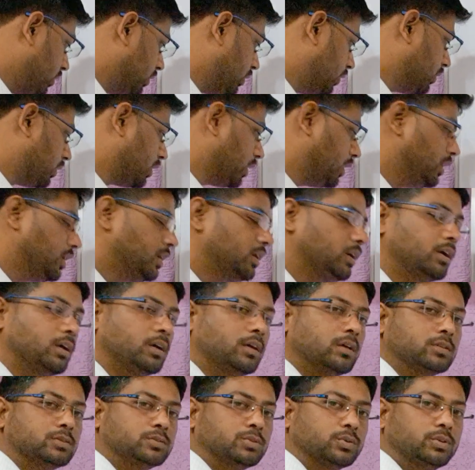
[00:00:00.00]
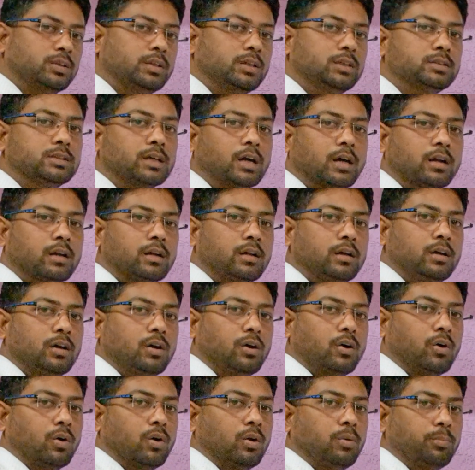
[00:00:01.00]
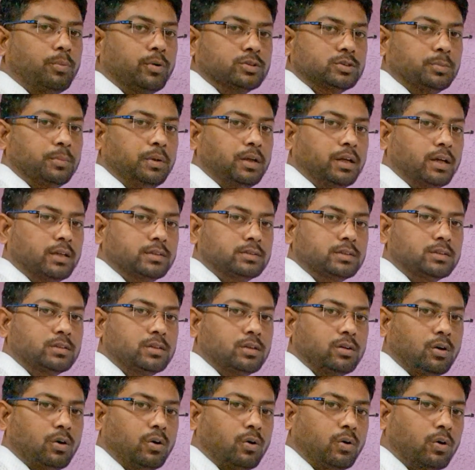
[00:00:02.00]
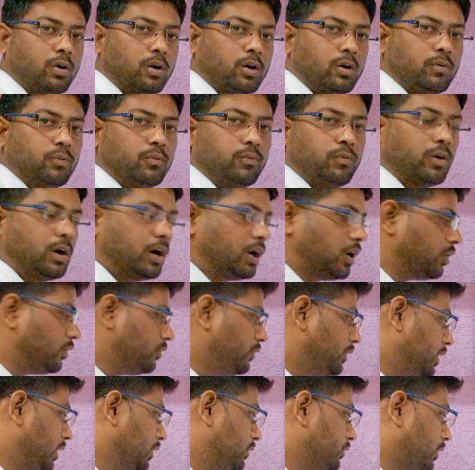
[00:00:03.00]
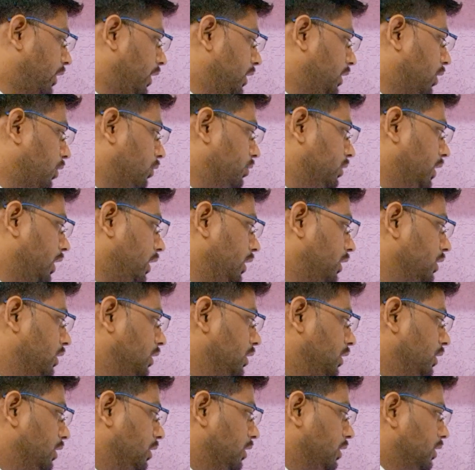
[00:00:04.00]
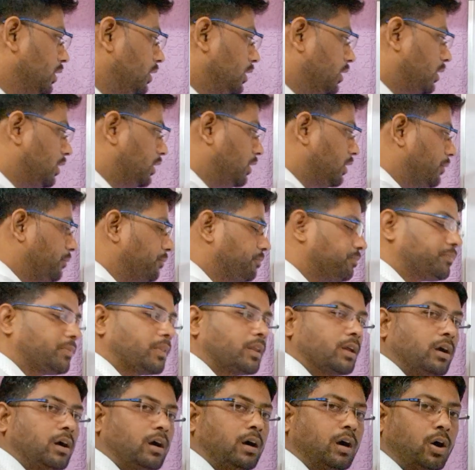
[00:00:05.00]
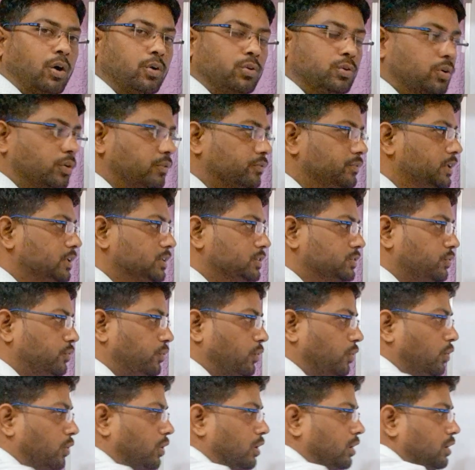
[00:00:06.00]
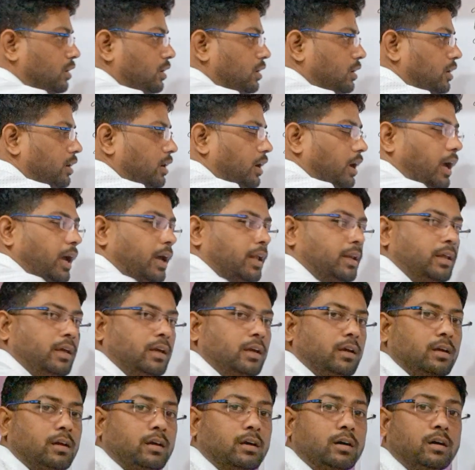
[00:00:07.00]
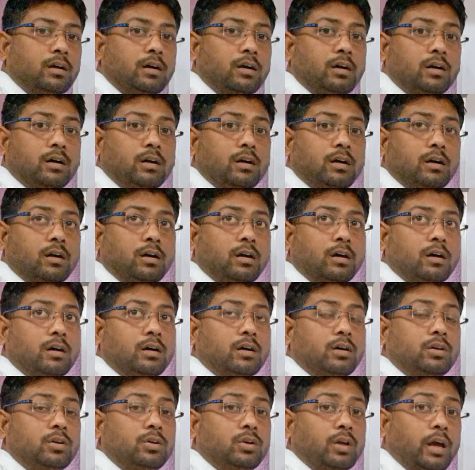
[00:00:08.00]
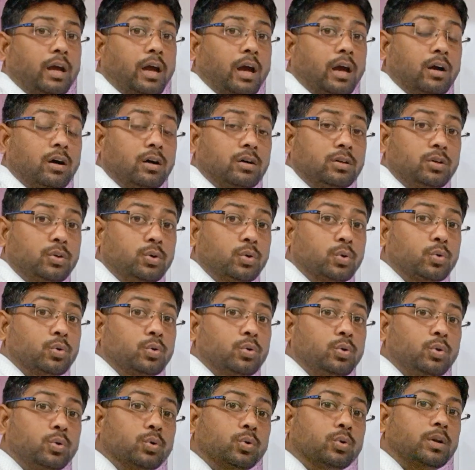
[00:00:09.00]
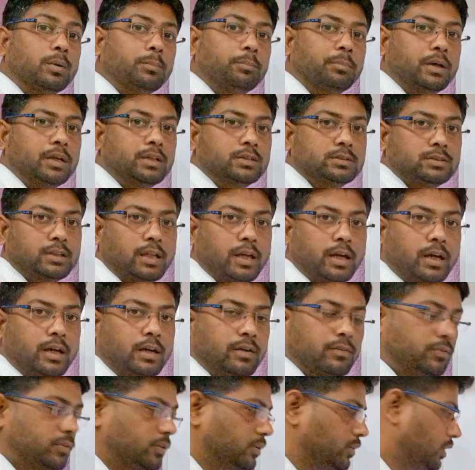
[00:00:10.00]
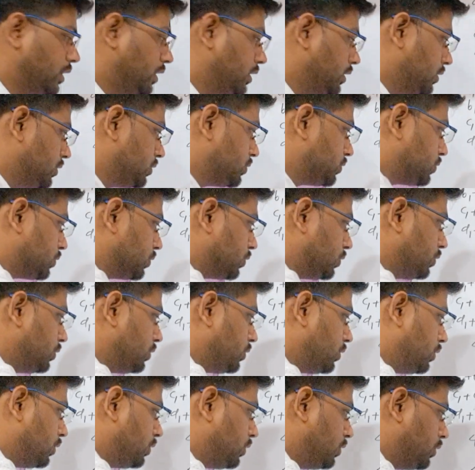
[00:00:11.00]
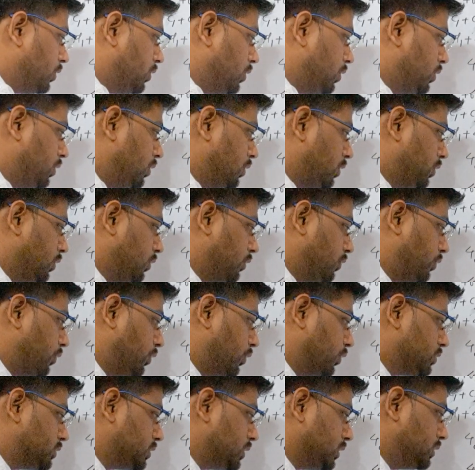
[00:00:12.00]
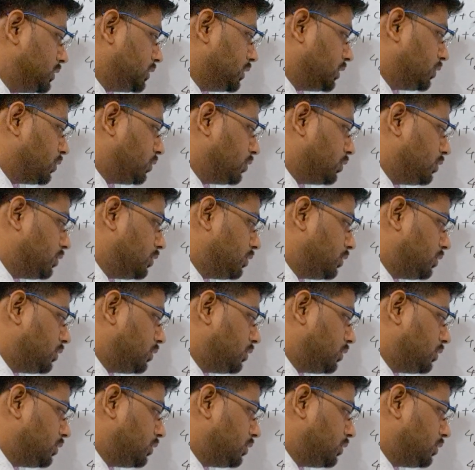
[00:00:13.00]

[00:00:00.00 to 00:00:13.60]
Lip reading: Okay, so these are all possible cases. Or how we can find out that out of these 4, any no number is negative. Okay, so 4c0,